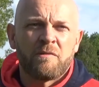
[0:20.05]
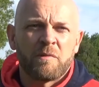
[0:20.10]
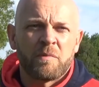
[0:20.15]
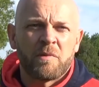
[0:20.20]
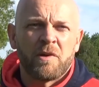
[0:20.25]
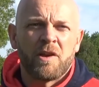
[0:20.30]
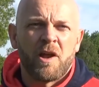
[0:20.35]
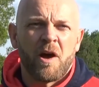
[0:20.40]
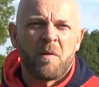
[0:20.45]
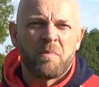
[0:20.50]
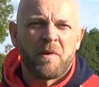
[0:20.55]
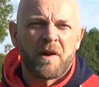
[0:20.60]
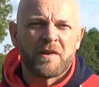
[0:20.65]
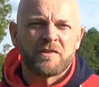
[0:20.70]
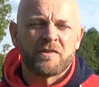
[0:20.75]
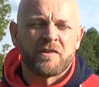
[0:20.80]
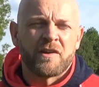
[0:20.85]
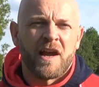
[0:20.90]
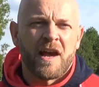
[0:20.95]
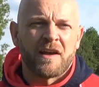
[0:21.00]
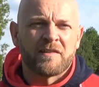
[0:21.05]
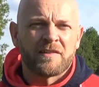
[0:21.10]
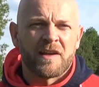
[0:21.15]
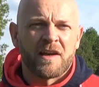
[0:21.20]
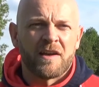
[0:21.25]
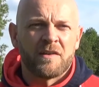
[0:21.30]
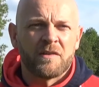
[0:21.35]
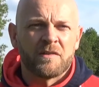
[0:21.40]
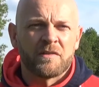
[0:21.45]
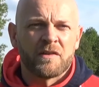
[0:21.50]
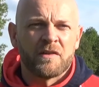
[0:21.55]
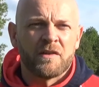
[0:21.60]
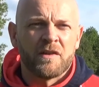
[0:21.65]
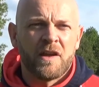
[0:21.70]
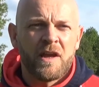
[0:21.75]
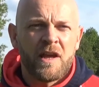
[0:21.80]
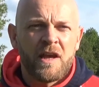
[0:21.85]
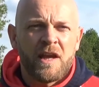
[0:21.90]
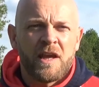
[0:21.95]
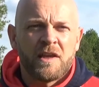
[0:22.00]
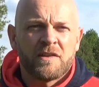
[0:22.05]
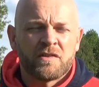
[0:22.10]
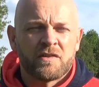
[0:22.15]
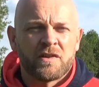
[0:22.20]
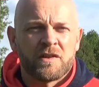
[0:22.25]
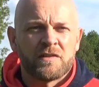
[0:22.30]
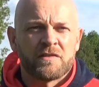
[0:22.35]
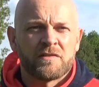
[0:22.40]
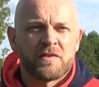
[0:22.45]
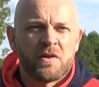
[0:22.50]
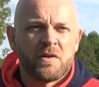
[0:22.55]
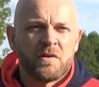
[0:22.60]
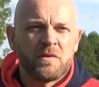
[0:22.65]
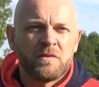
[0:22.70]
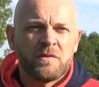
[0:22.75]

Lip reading: We put a lot of pressure on ourselves and he took its toll.